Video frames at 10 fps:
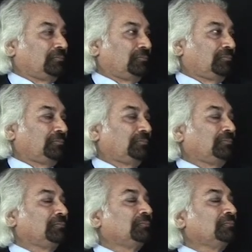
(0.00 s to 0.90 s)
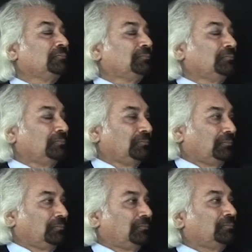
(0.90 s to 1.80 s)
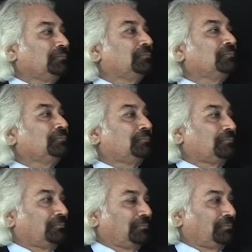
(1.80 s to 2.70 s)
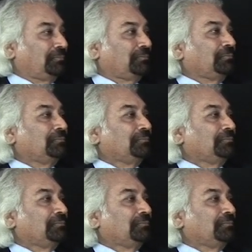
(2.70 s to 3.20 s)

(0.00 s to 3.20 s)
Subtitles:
This person isn't speaking.